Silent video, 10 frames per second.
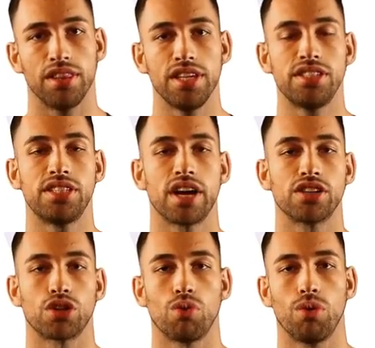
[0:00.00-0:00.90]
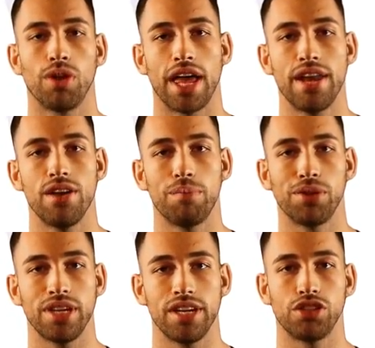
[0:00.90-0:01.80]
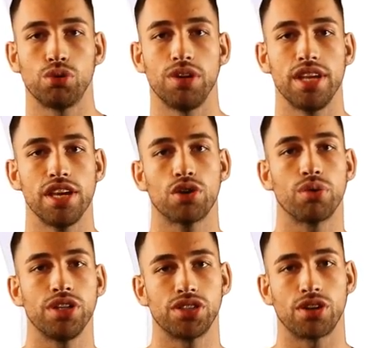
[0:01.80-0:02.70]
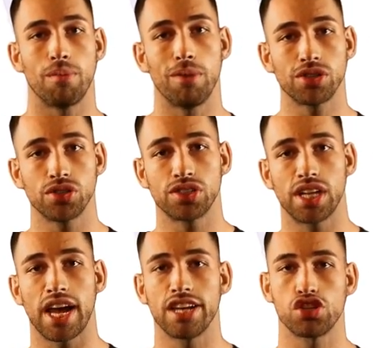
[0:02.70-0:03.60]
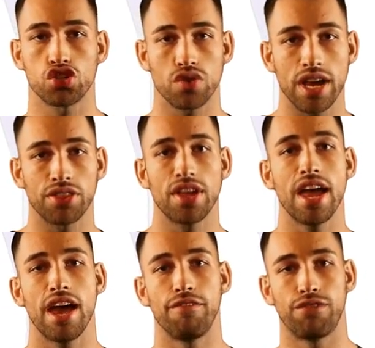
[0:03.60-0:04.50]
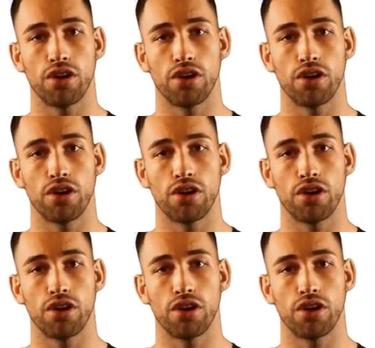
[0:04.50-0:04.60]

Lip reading: These tears are what will end up leading to an increase in our muscle size, strength, and